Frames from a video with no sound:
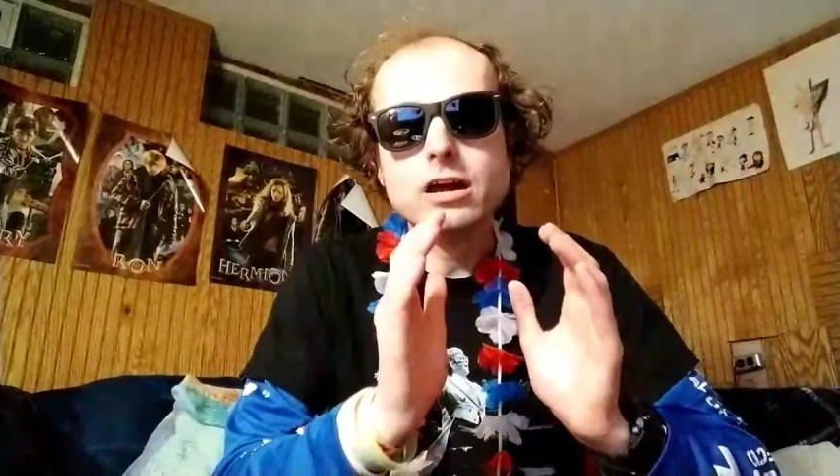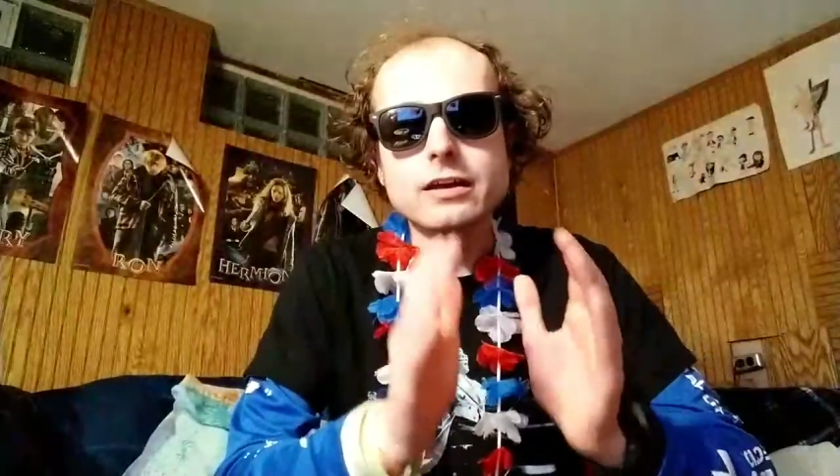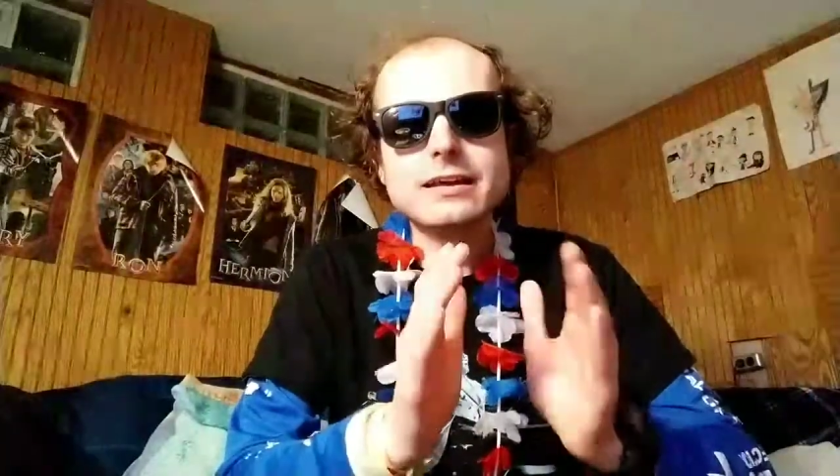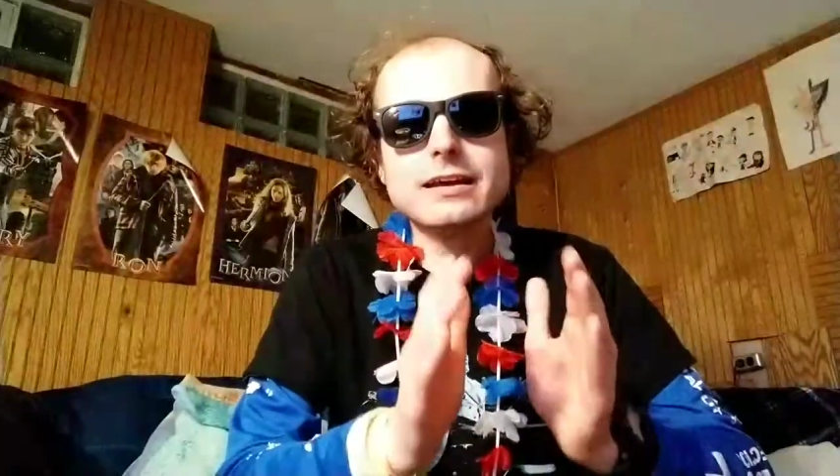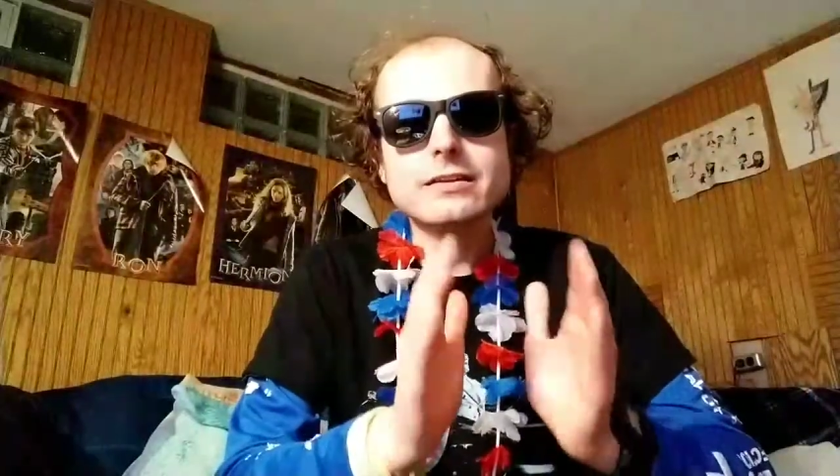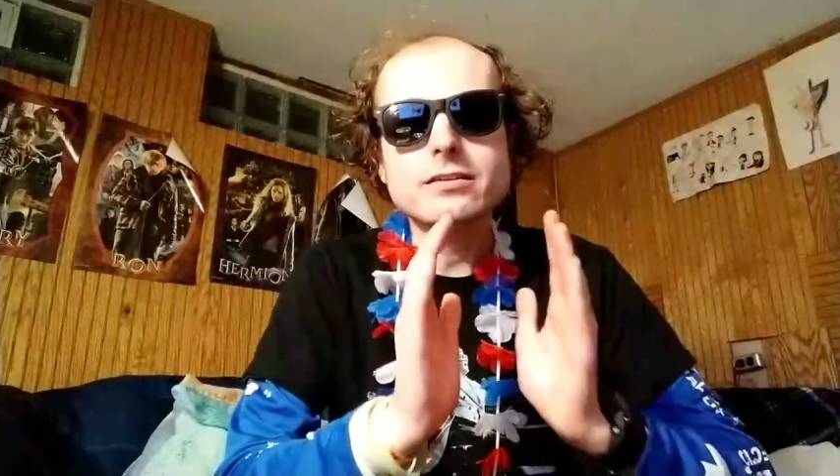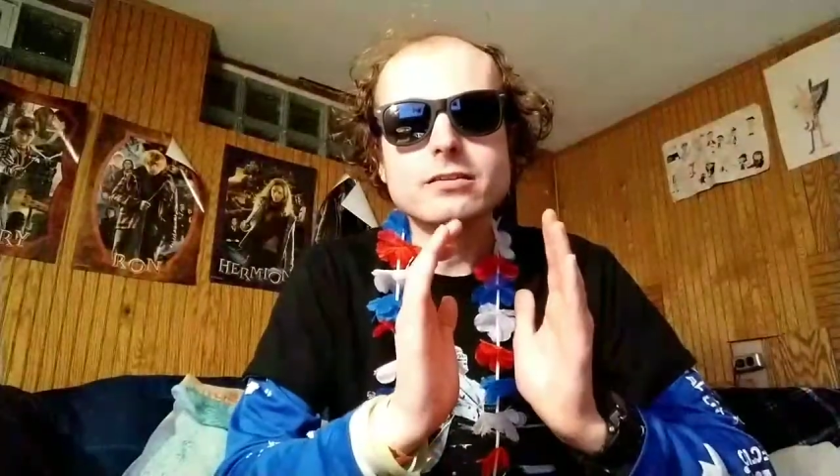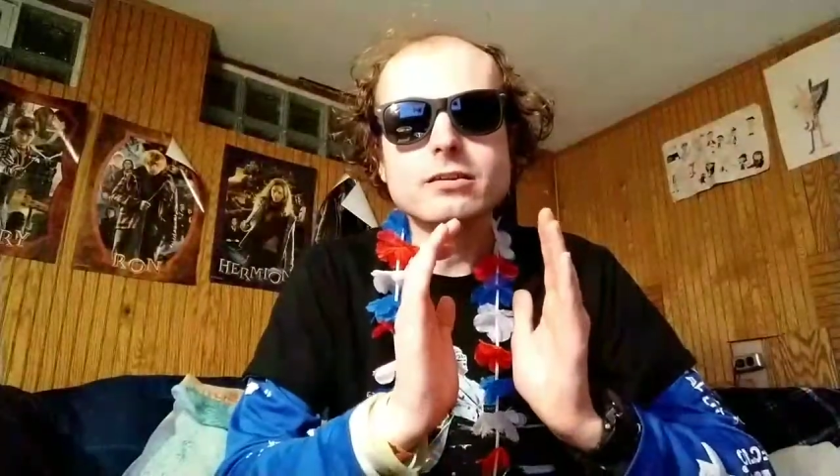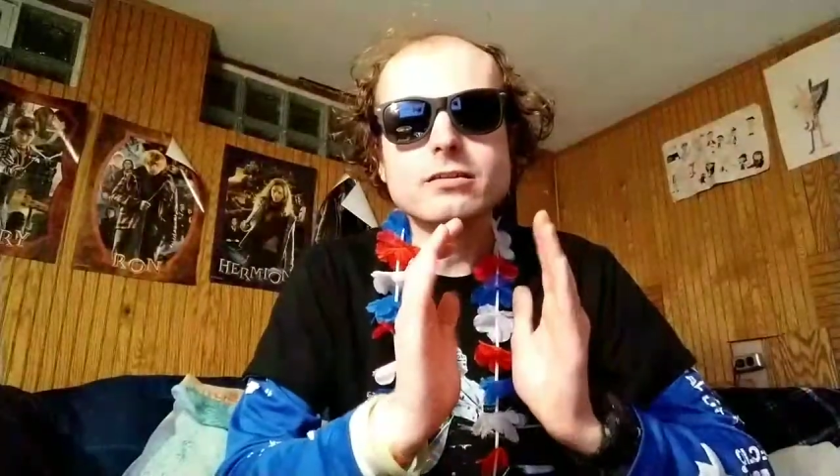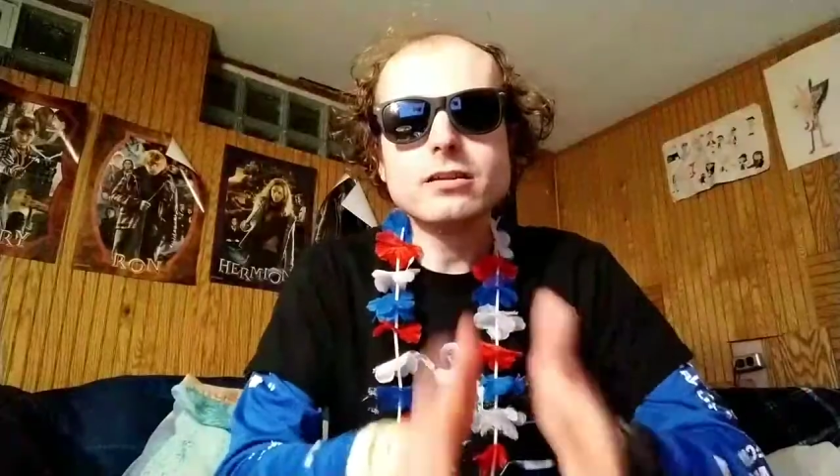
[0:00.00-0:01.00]

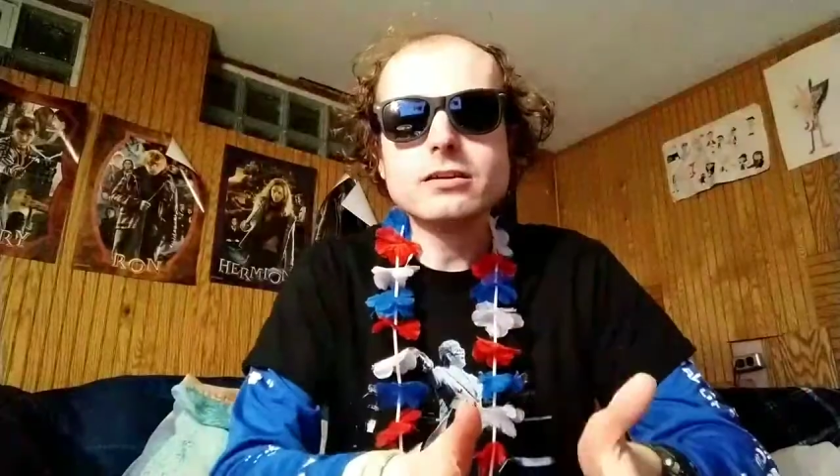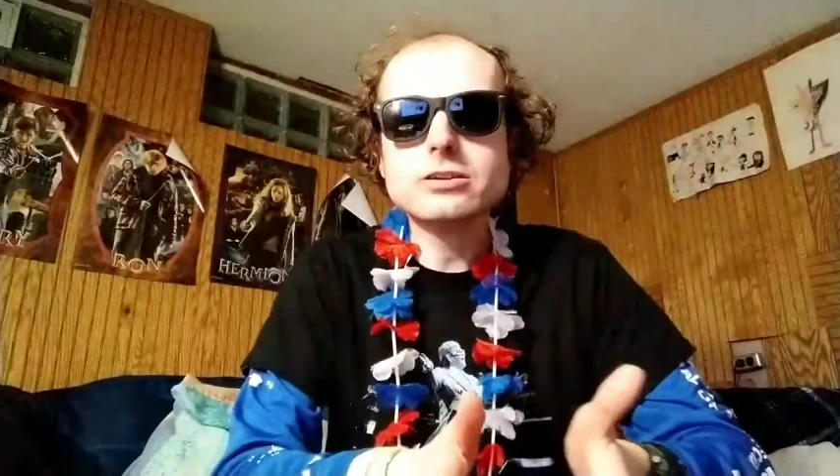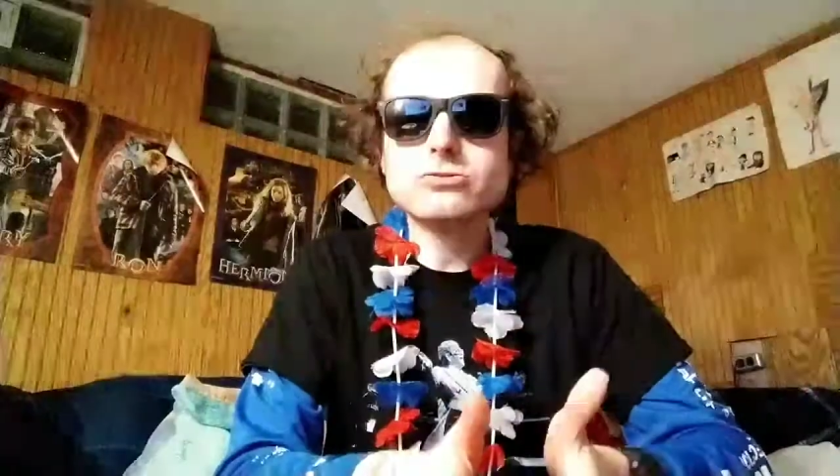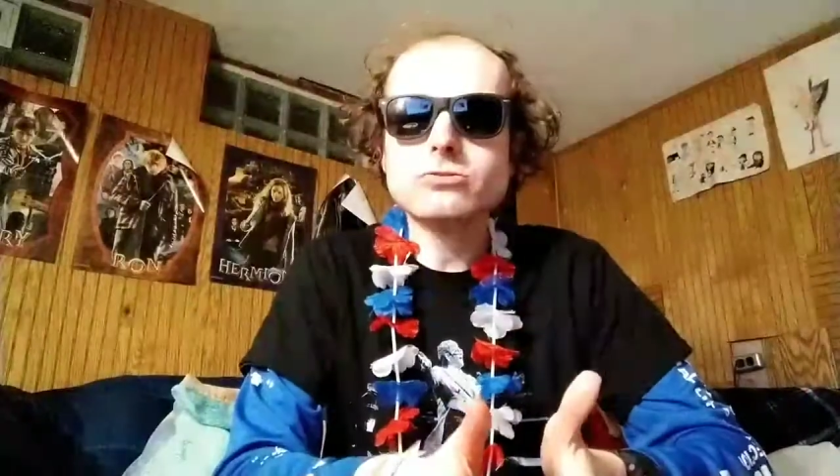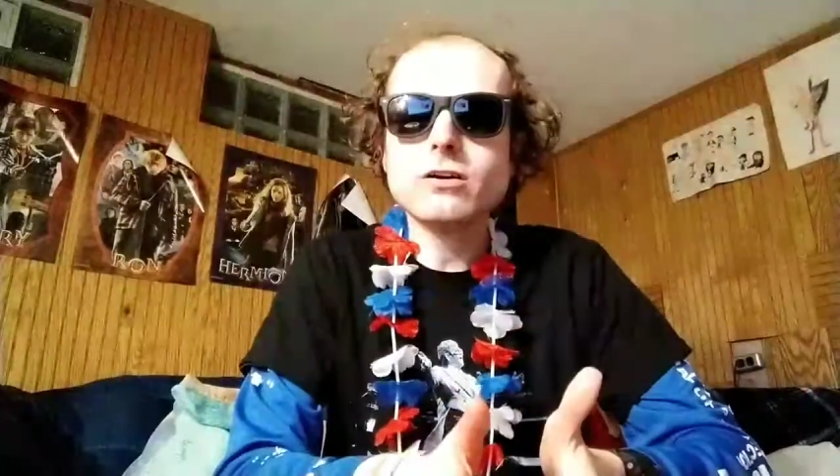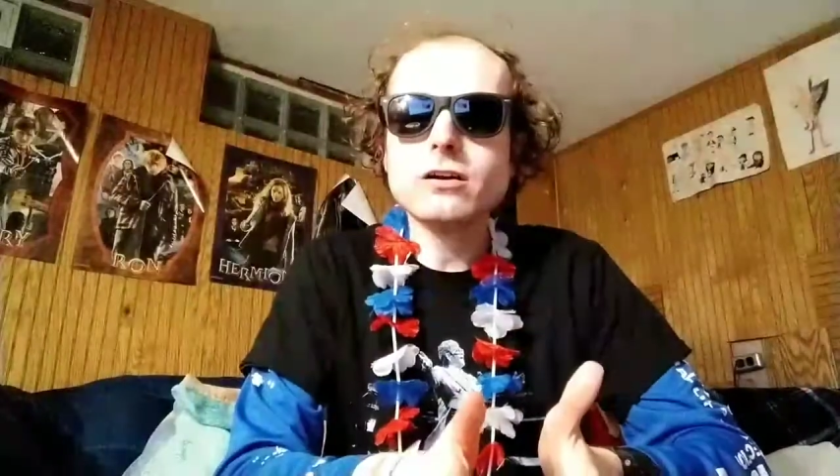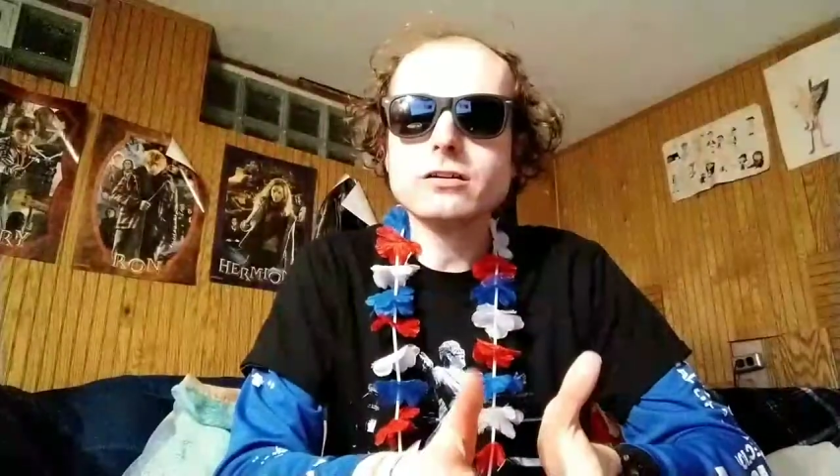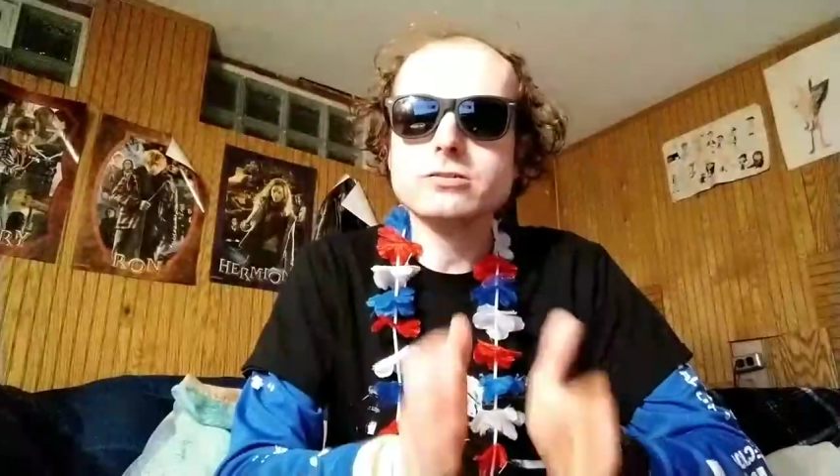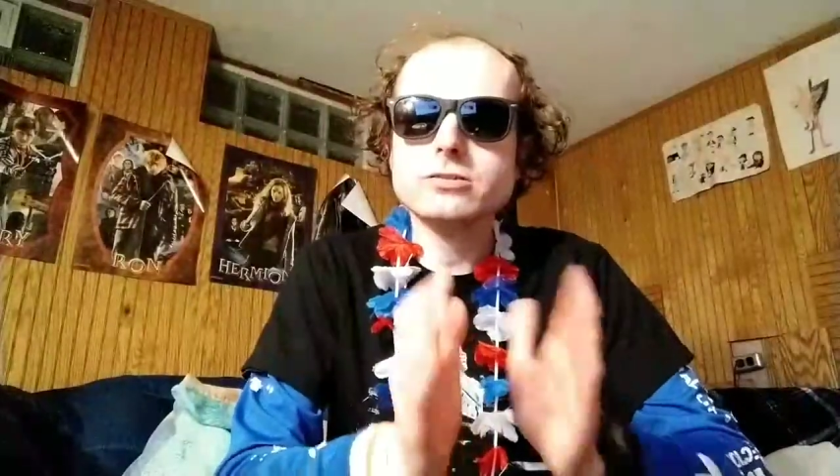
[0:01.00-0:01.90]
again, the lucky straw